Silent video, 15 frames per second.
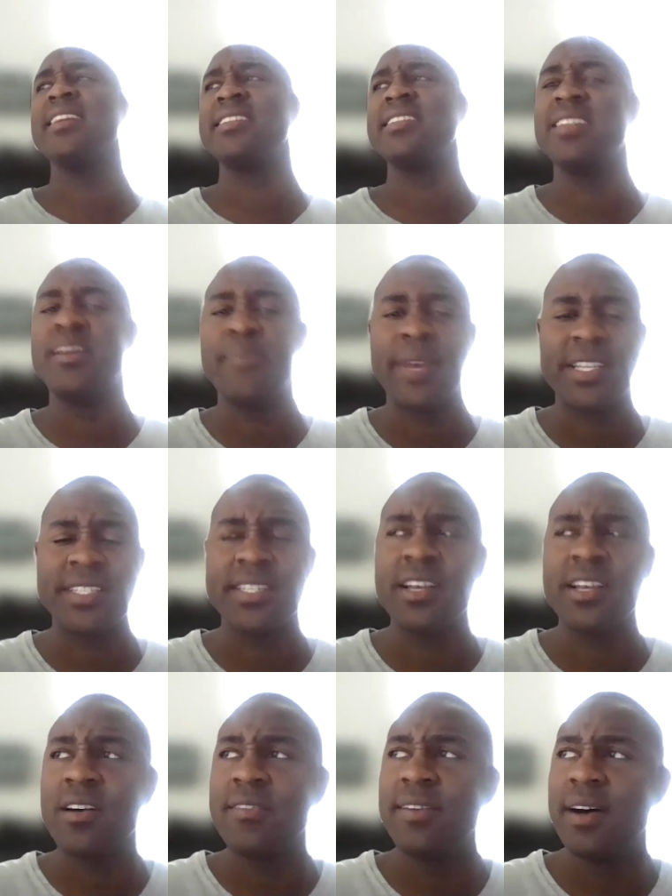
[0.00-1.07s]
listed it
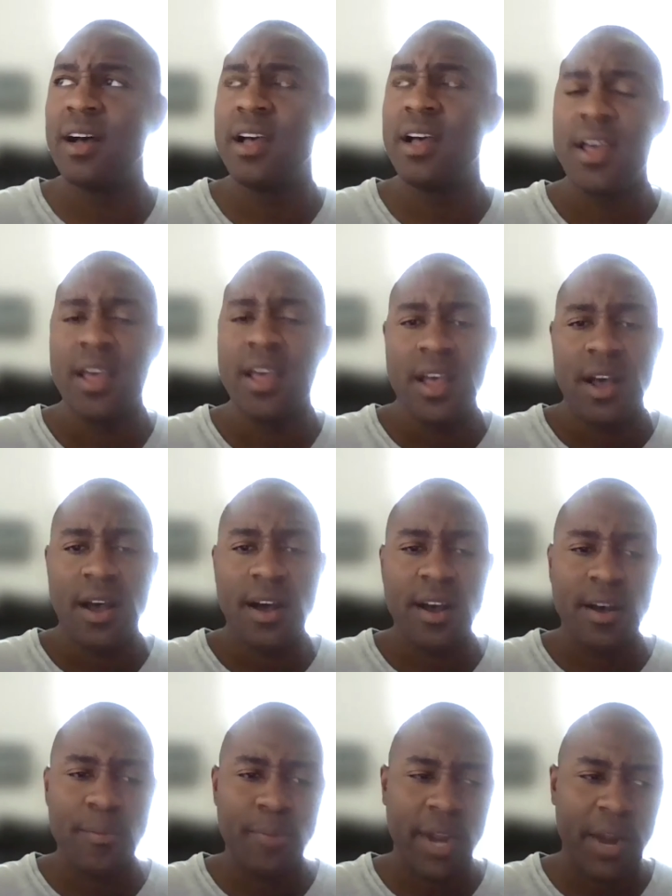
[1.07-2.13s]
myself,
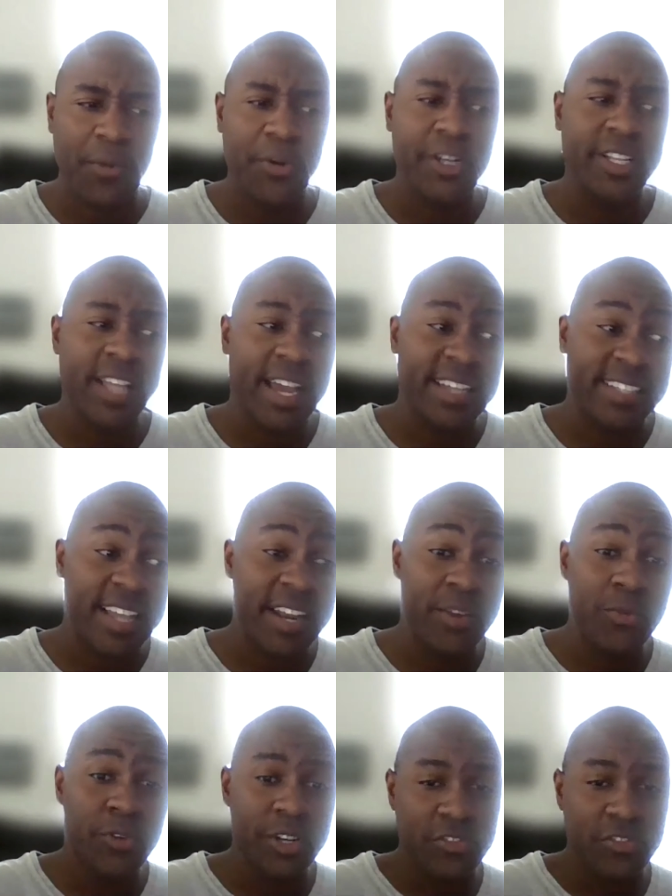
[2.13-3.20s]
but I realized I
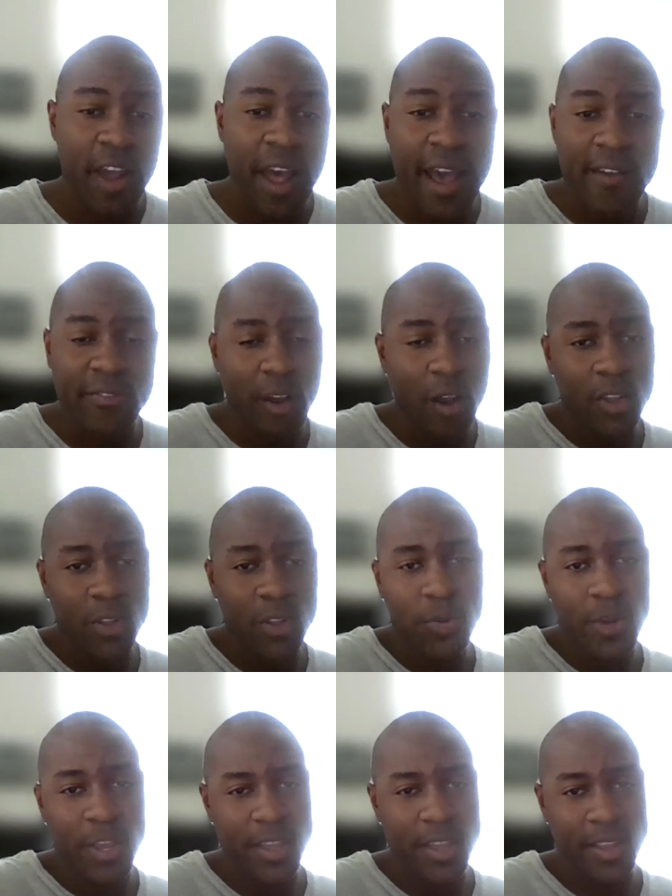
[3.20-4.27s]
didn't want to drive all the
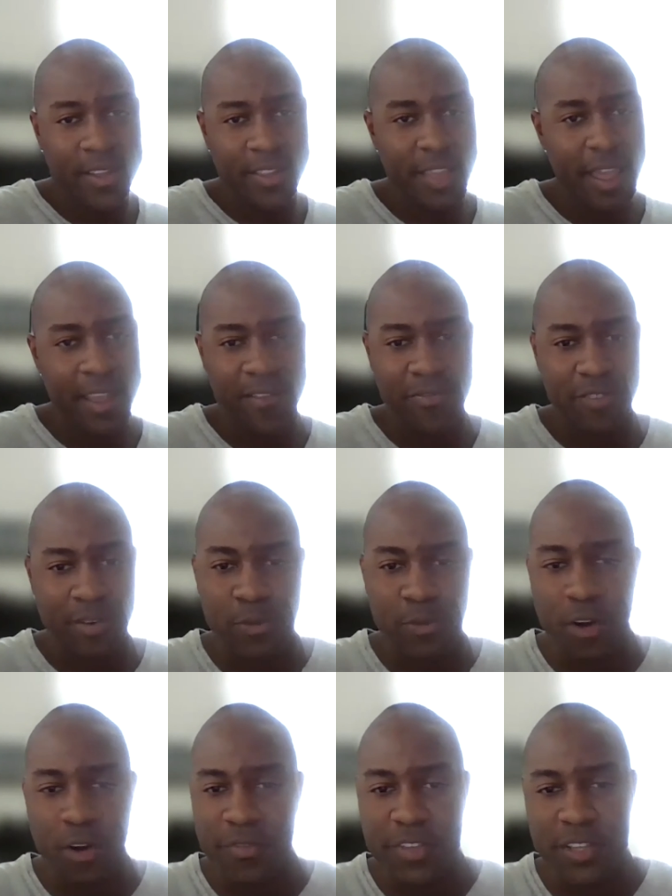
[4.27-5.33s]
way like from North